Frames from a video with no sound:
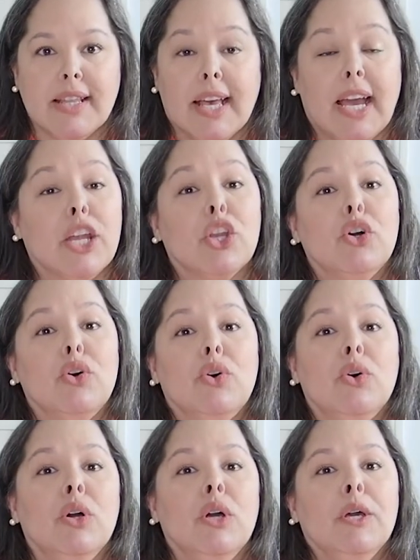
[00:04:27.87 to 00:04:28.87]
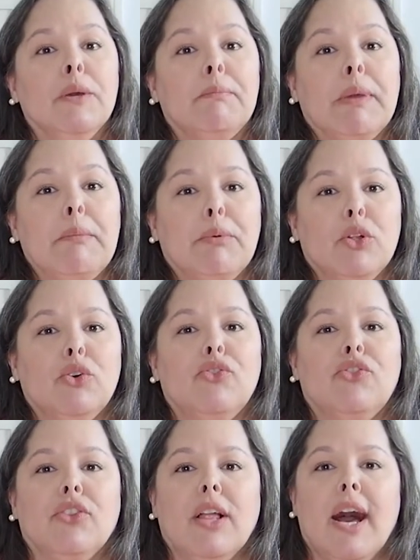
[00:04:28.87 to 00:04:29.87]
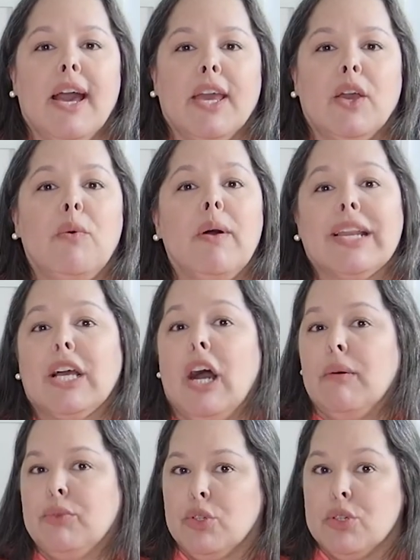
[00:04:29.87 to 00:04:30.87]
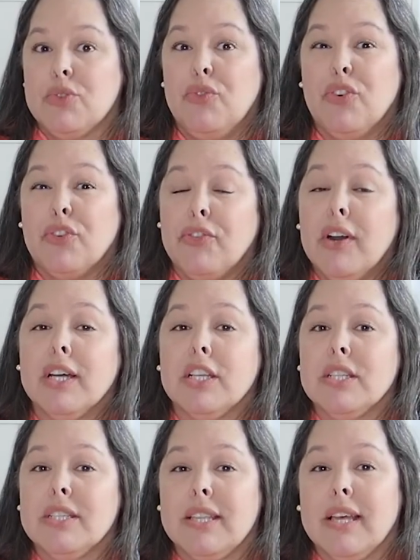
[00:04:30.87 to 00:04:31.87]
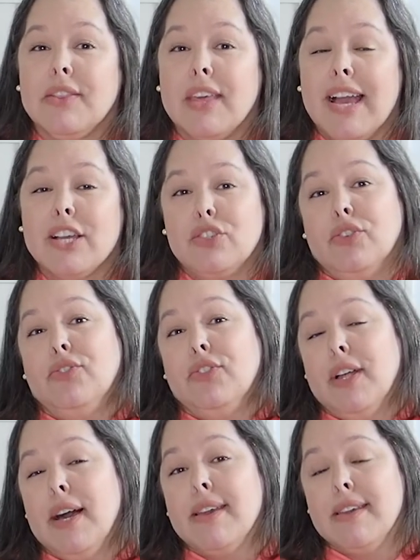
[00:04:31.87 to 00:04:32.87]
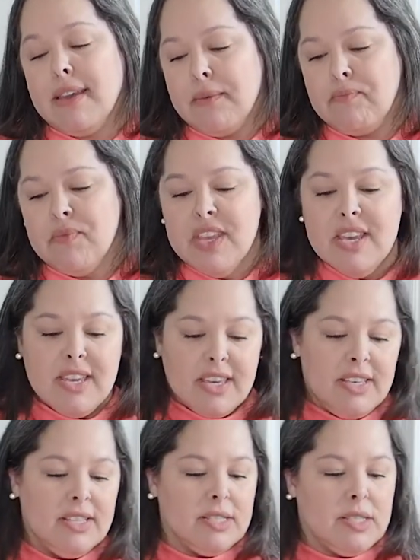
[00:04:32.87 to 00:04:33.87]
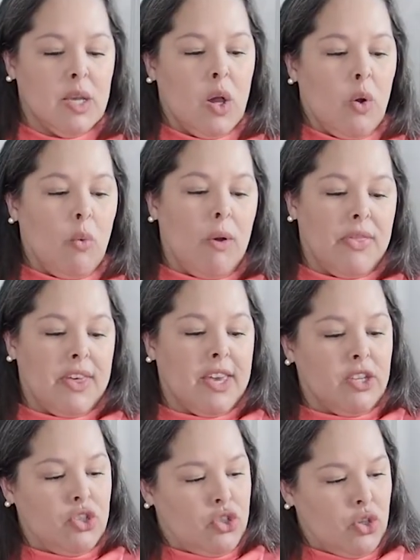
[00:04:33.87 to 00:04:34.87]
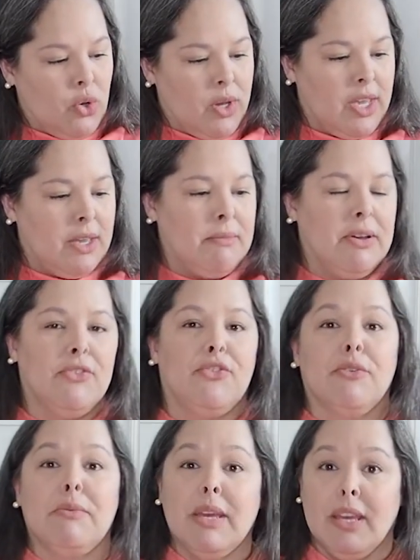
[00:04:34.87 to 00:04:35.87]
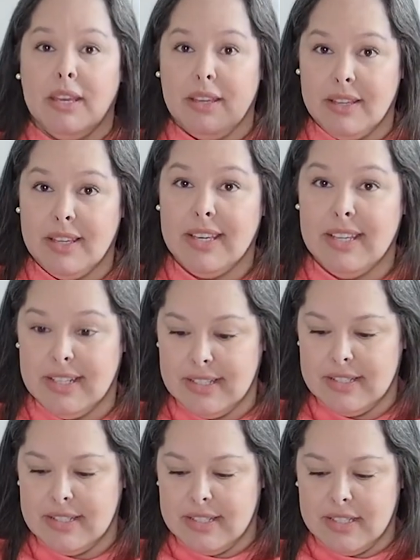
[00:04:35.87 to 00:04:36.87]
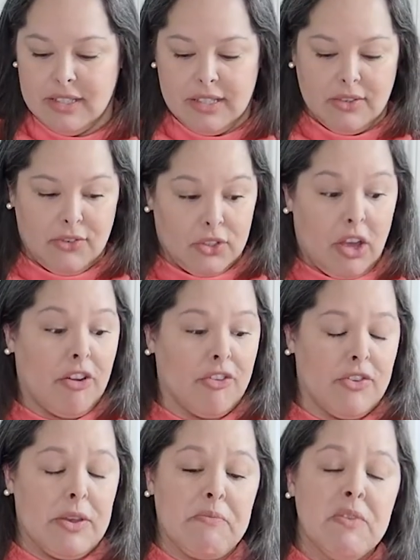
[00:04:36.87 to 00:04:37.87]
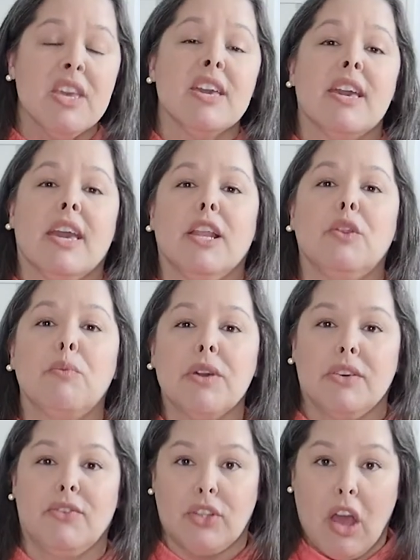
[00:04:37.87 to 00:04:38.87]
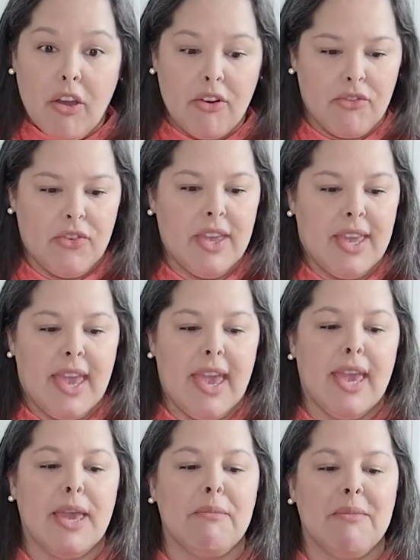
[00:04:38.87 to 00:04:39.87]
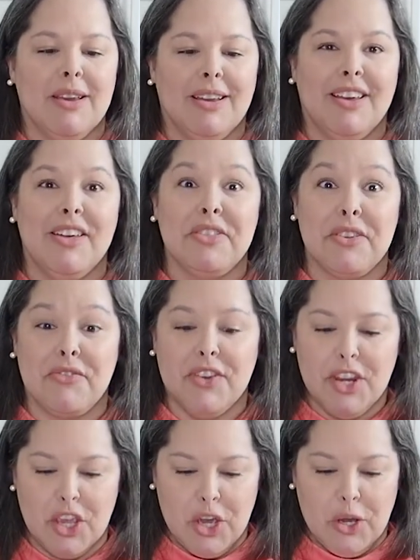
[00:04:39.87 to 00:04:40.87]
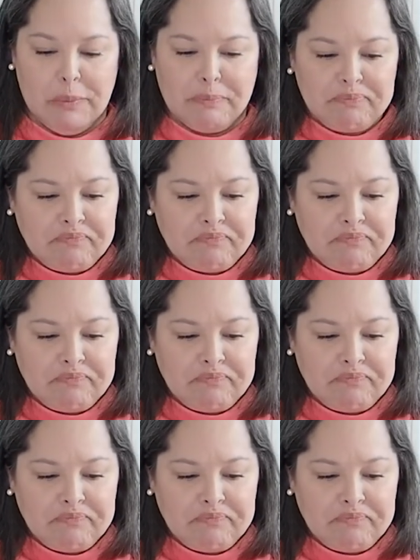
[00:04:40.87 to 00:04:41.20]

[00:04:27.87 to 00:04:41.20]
Like I know people who fly quadcopters for fun that the actual flying is what they enjoy but for me it is the photography and with the photography came the video